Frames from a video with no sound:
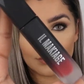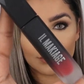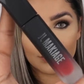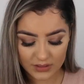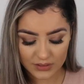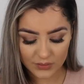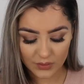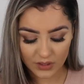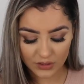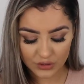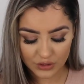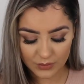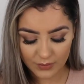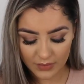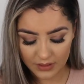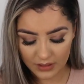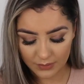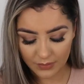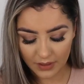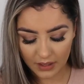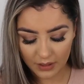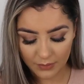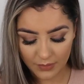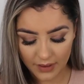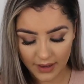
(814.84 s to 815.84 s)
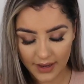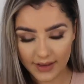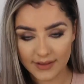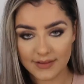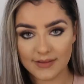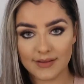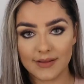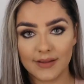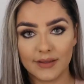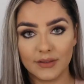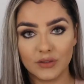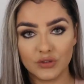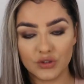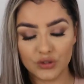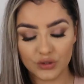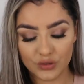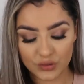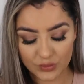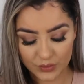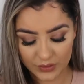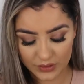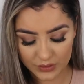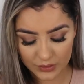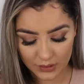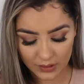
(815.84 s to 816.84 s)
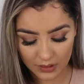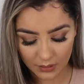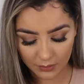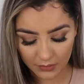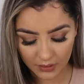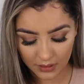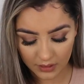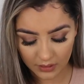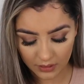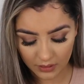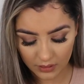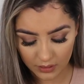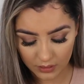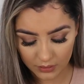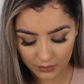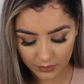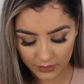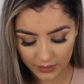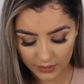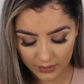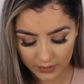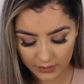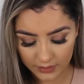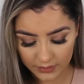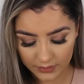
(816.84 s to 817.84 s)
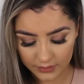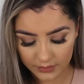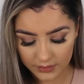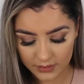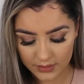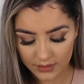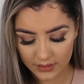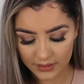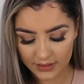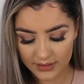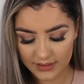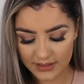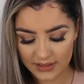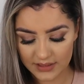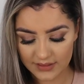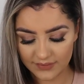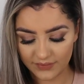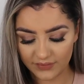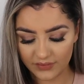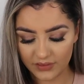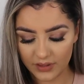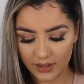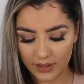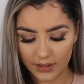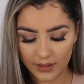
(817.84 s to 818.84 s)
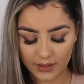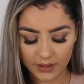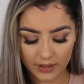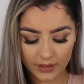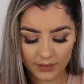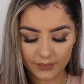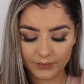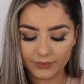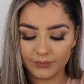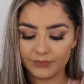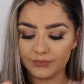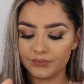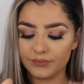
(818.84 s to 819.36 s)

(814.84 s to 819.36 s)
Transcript: I swatch them on the back of my hands and then choose which one I'm going to go with. So this is FLIRT.